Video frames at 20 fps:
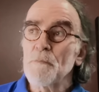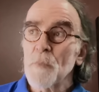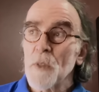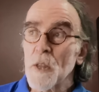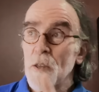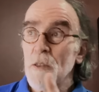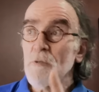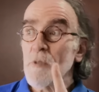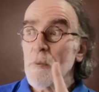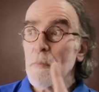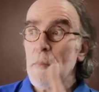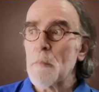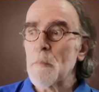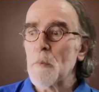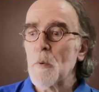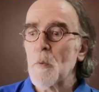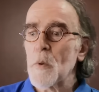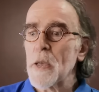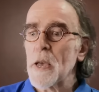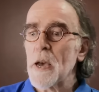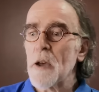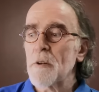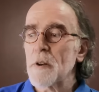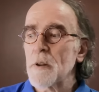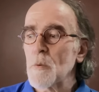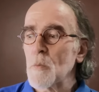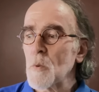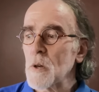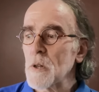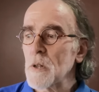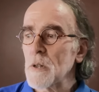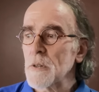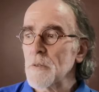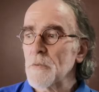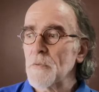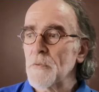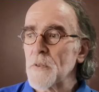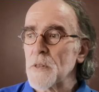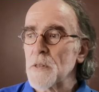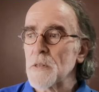Because remember, we are in a world
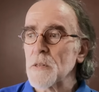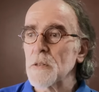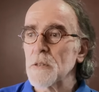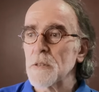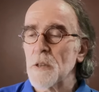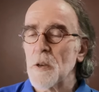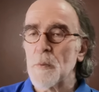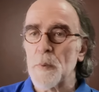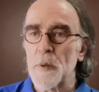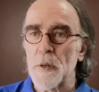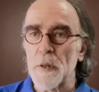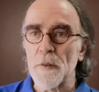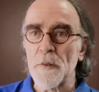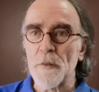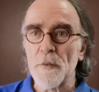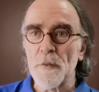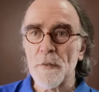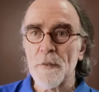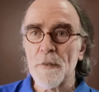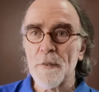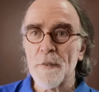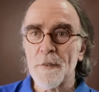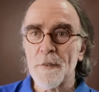of fiscal dominance.